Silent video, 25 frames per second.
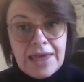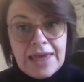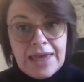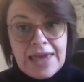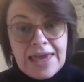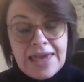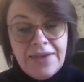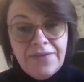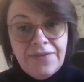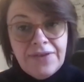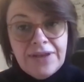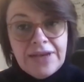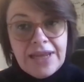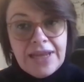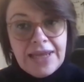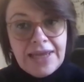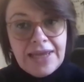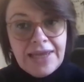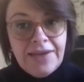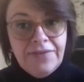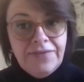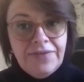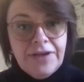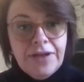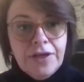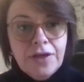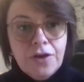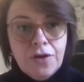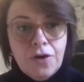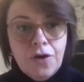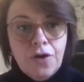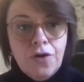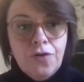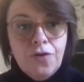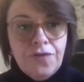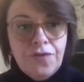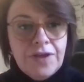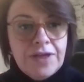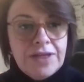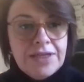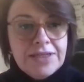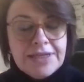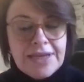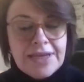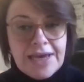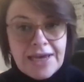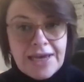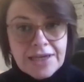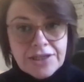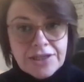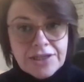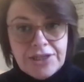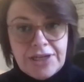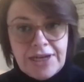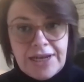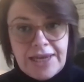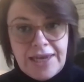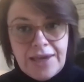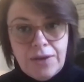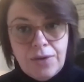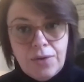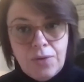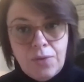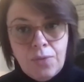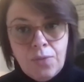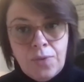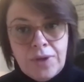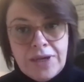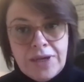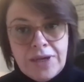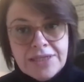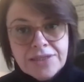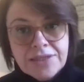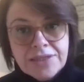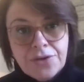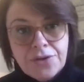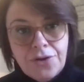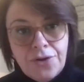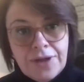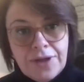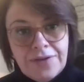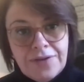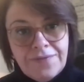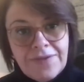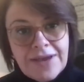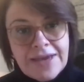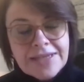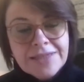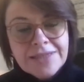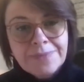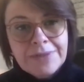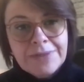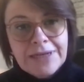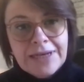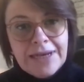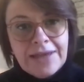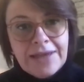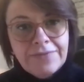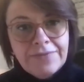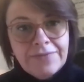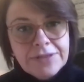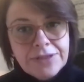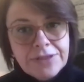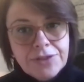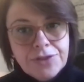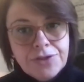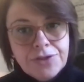even in COVID, actually, we saw investment levels in